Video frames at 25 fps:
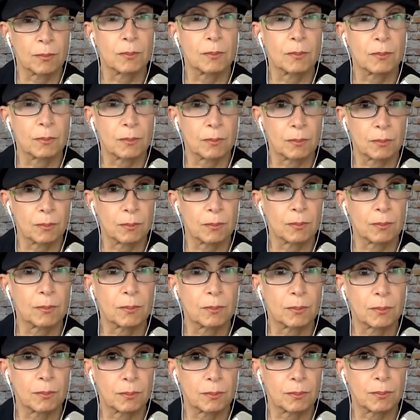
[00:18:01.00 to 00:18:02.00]

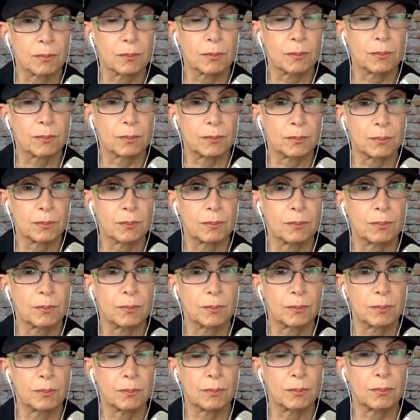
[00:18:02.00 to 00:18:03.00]

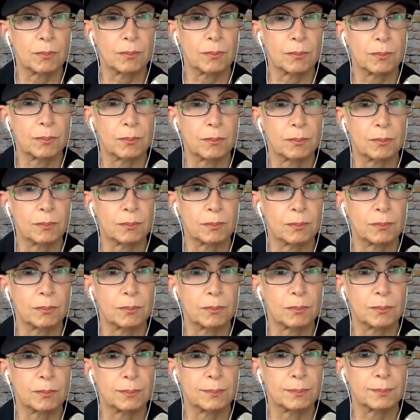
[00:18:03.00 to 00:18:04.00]

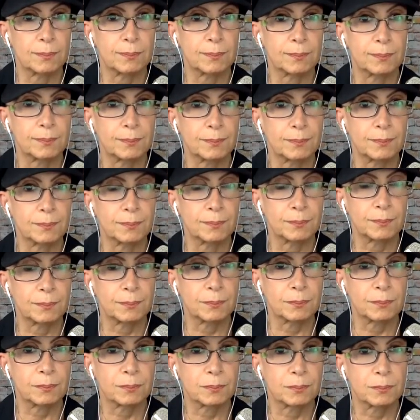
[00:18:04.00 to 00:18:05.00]

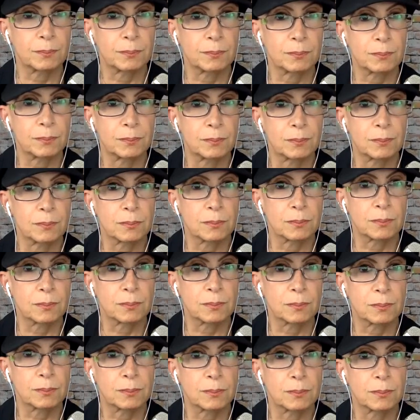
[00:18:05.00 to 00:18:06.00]

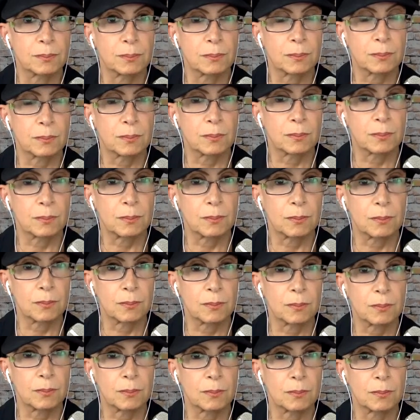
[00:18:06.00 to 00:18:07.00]

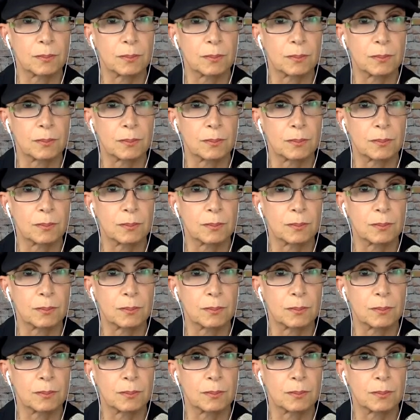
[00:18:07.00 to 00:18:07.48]
[no speech]